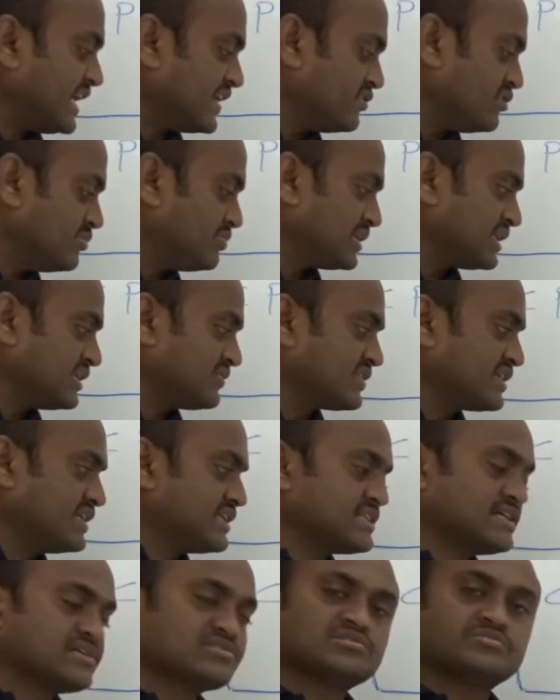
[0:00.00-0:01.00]
IO
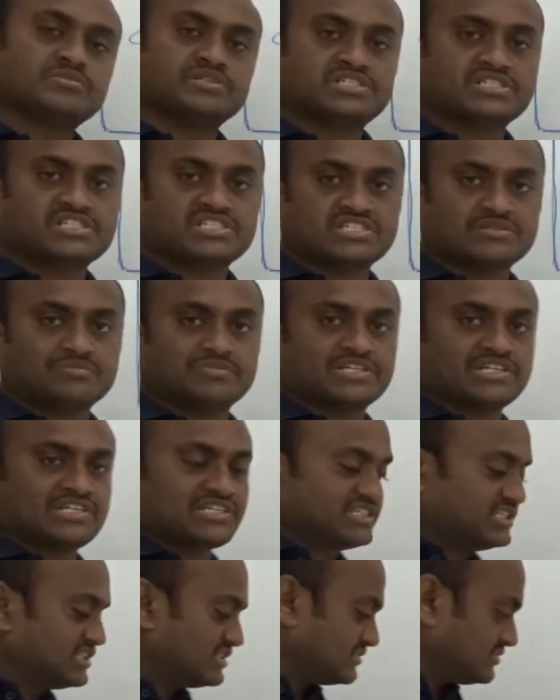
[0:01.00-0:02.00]
peripherals also mentioned
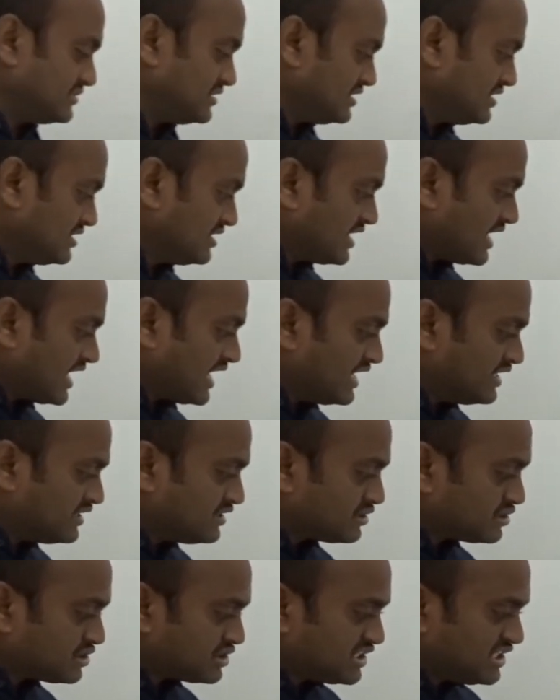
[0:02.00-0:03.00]
separately here. And
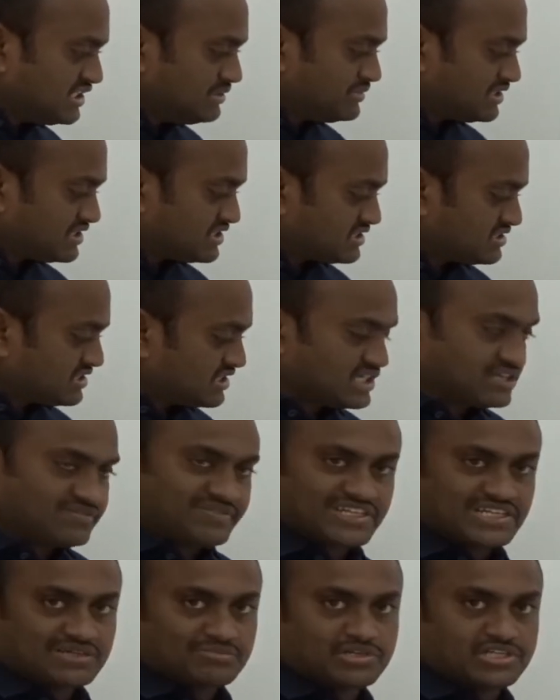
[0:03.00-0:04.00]
the three buses are
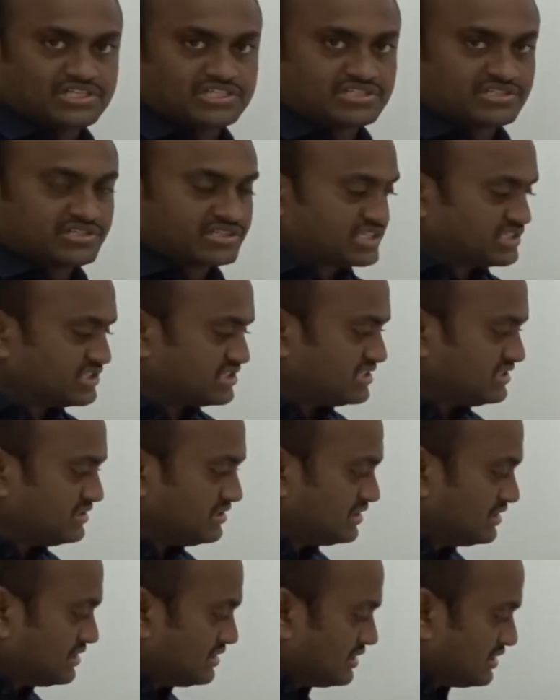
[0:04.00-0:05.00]
available here. You can
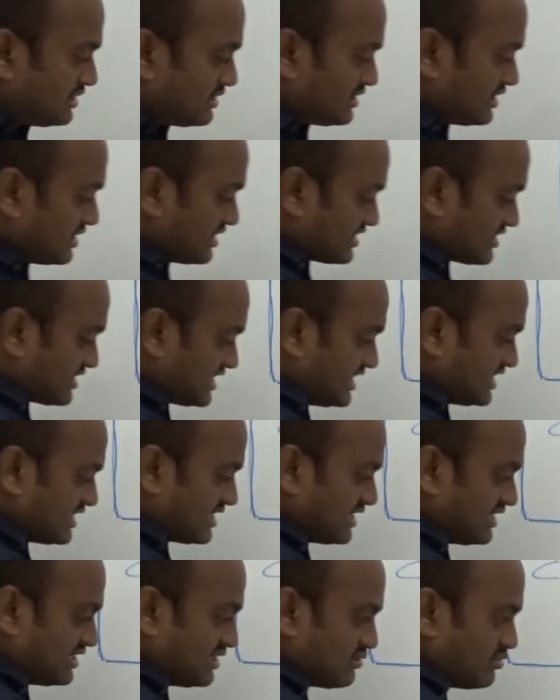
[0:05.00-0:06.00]
see the red
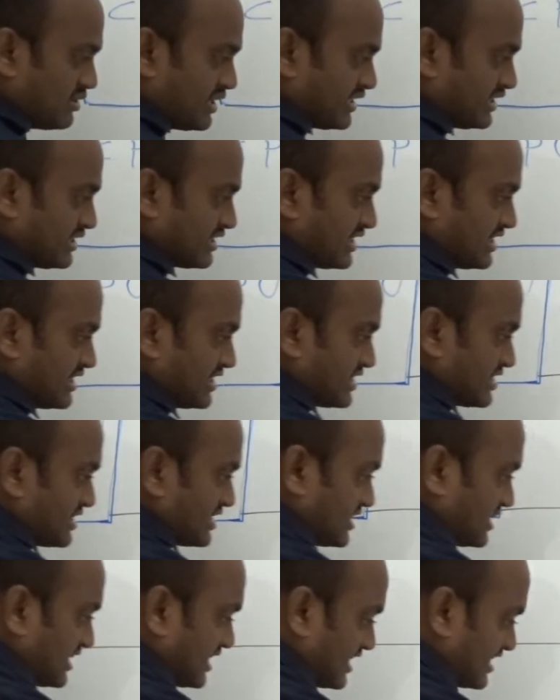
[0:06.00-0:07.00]
color one is
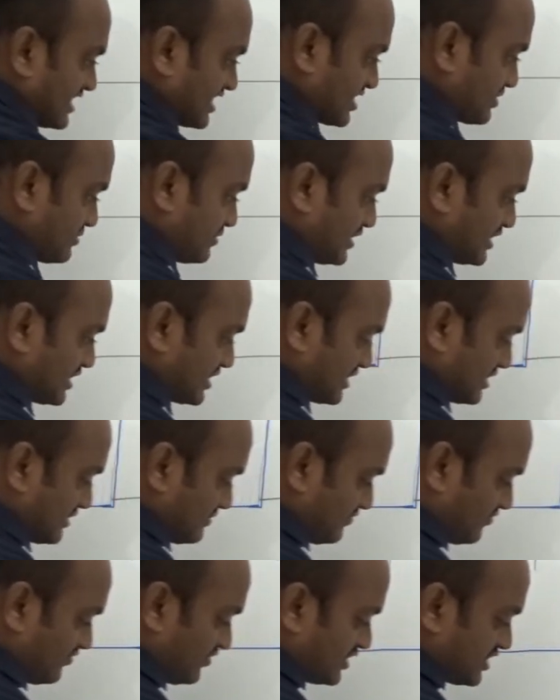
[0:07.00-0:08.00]
the address
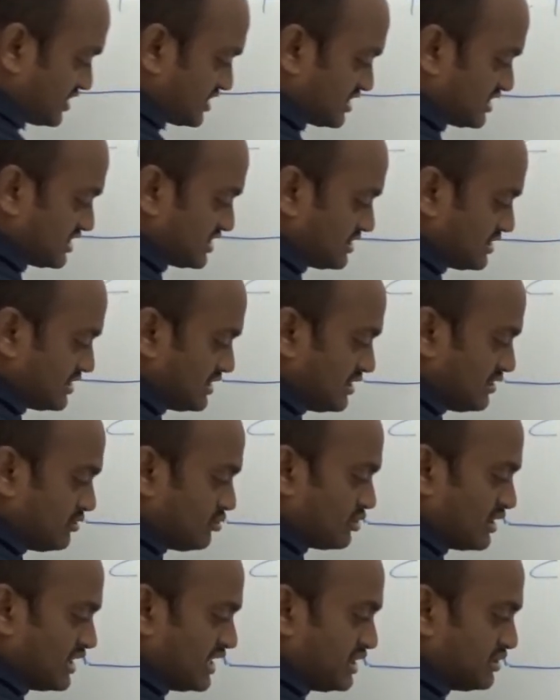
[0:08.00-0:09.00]
bus, which is
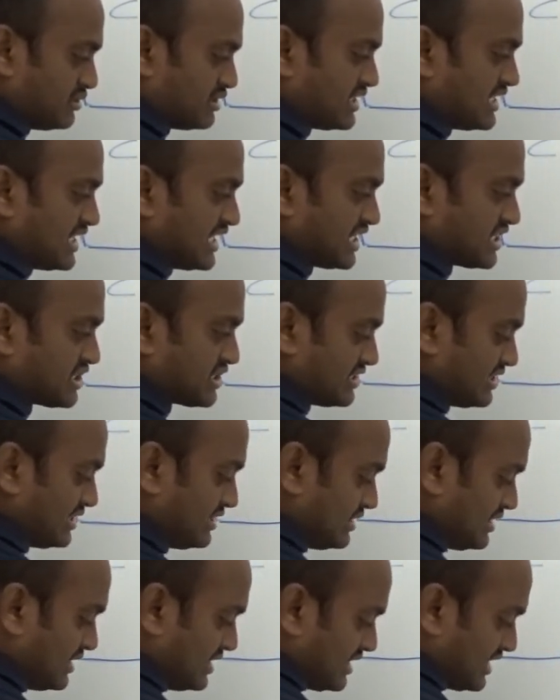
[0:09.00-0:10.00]
only
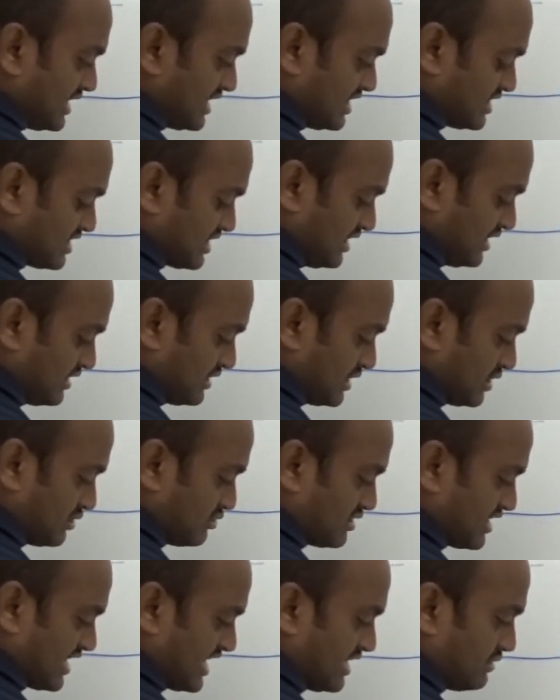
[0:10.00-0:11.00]
unidirectional. It is connected to
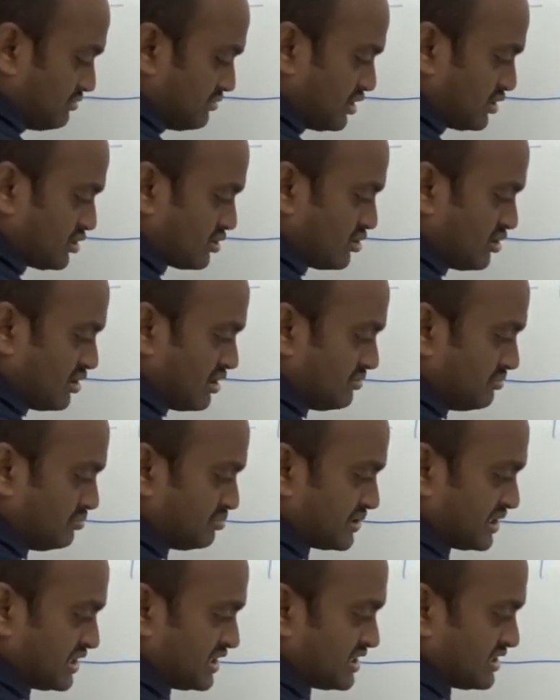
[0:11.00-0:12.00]
RAM, ROM,
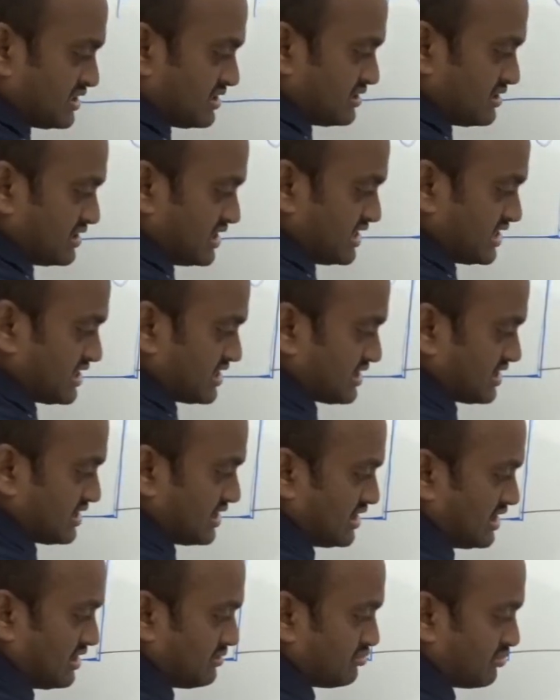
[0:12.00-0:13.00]
printer,
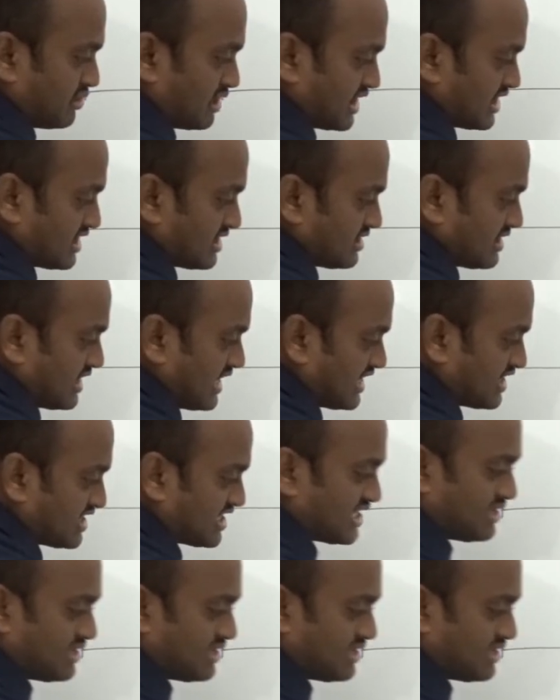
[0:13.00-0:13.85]
disk, monitor and